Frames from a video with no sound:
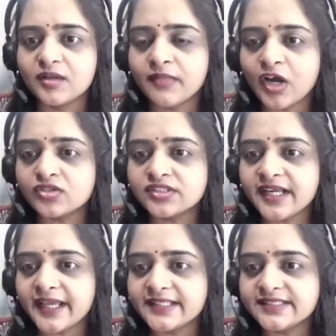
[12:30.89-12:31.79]
browser
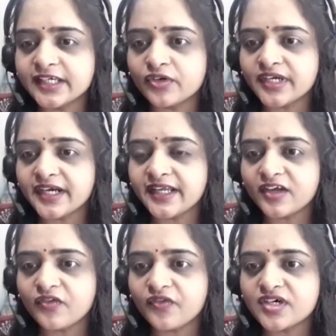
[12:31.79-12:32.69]
executed their
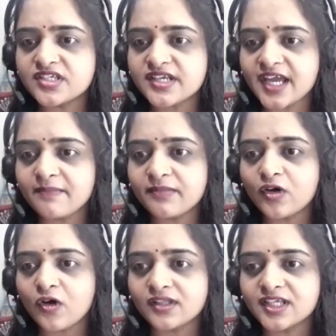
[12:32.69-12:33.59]
first step
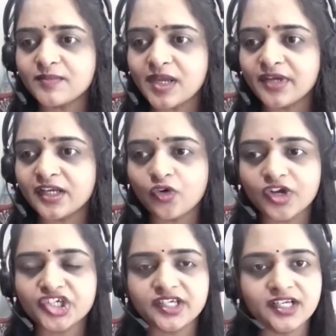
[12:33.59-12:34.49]
on the memory
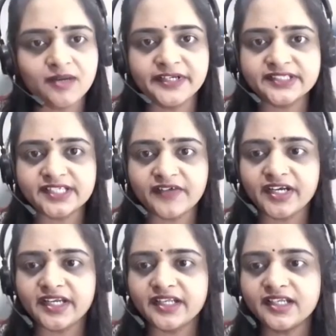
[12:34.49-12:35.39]
location number
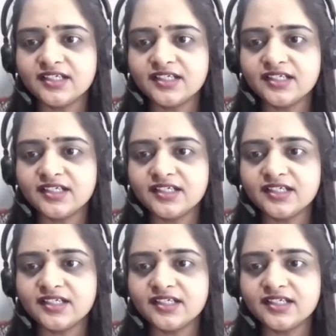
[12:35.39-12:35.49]
17.